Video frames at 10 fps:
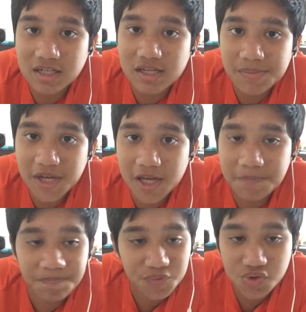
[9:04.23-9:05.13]
team
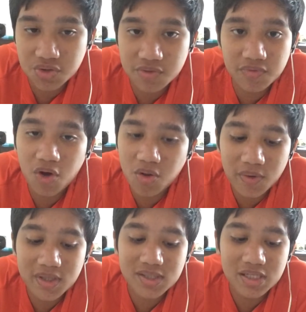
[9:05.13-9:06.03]
again, sort of
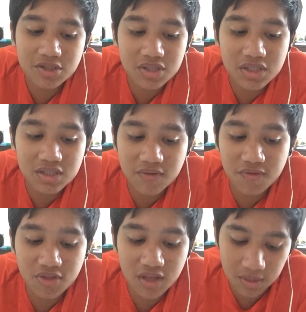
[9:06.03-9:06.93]
always each season. If
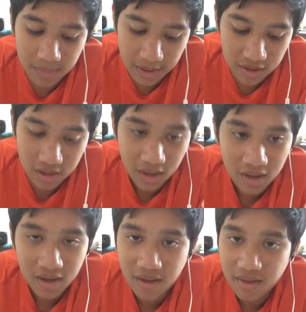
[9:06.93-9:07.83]
you think about it,
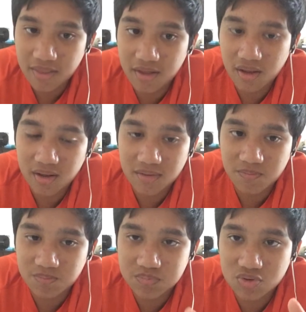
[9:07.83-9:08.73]
the
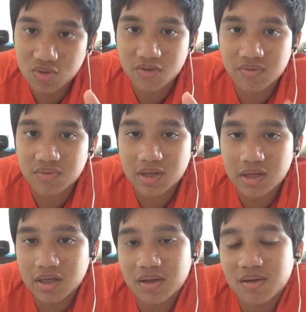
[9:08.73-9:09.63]
sort of
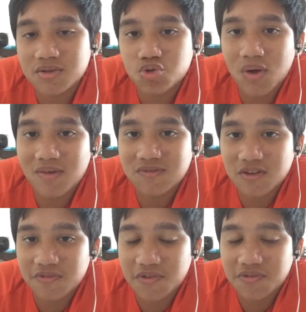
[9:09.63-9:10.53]
12th
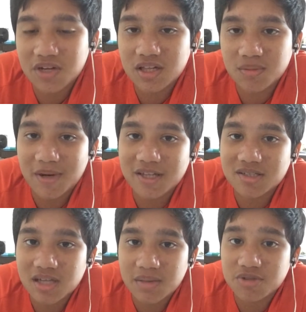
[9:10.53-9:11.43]
to 15th place
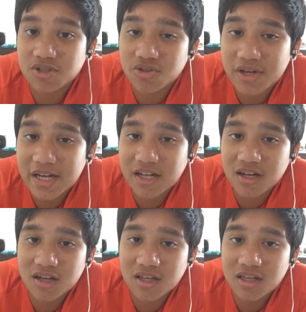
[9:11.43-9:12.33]
teams are really
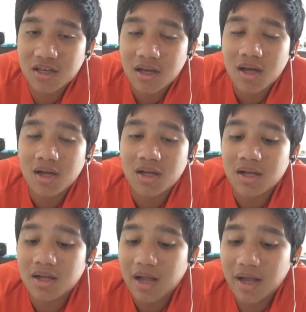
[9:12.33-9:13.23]
unlucky,
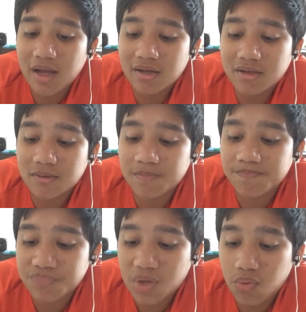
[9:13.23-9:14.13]
and
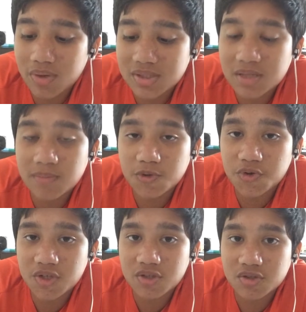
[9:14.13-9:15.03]
West Ham are
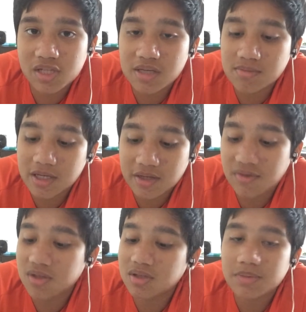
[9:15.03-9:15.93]
one of those teams. And
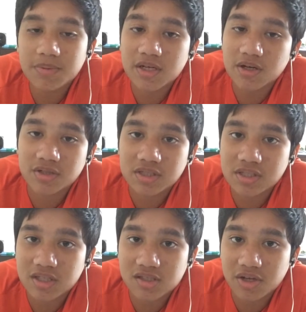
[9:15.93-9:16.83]
even though they beat
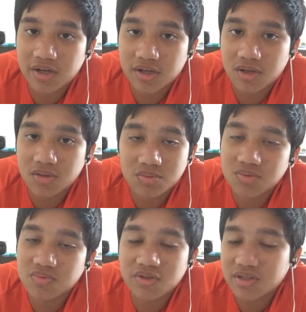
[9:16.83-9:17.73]
Arsenal, that's great and all for